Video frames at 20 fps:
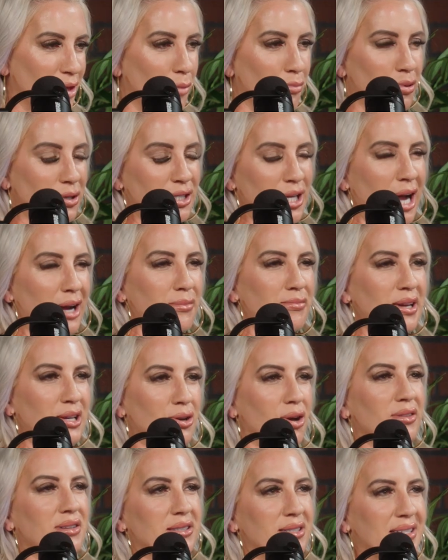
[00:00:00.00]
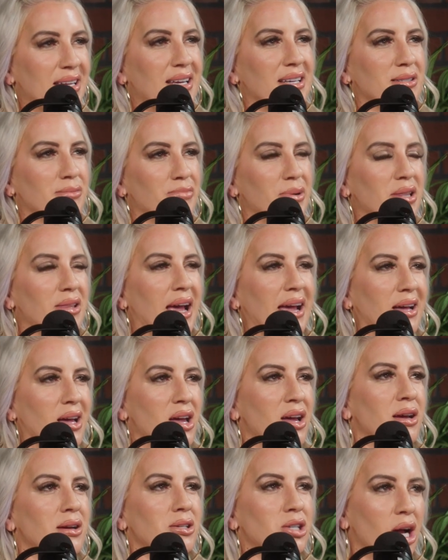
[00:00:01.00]
they'll protect me and all these things, but like
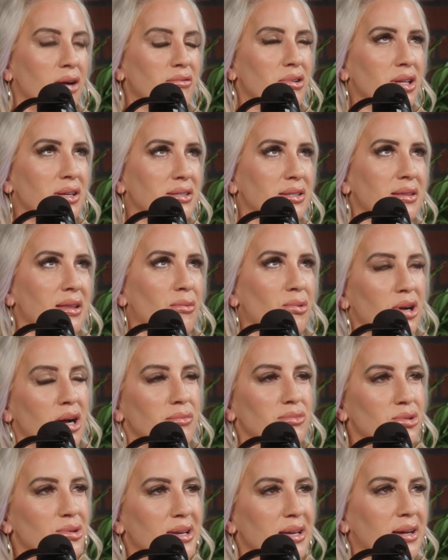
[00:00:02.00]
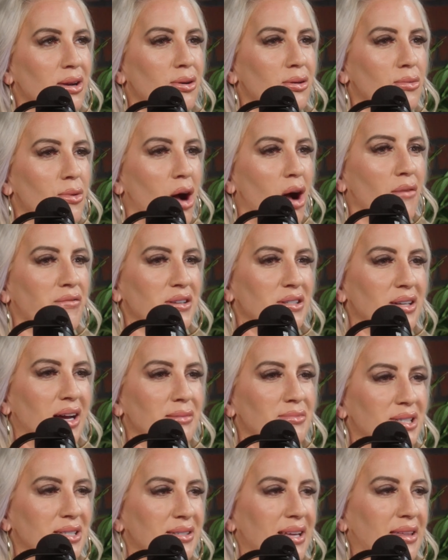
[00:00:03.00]
not realizing that what comes with ego
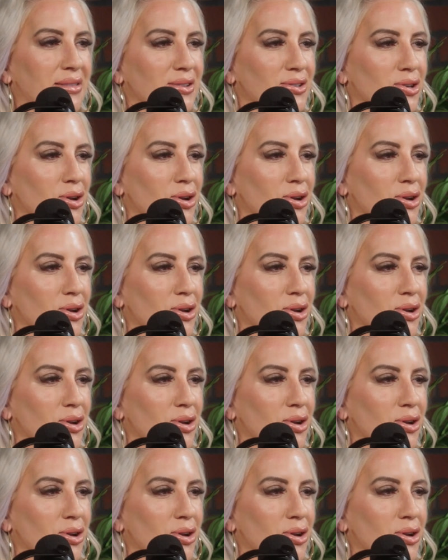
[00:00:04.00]
oftentimes is like the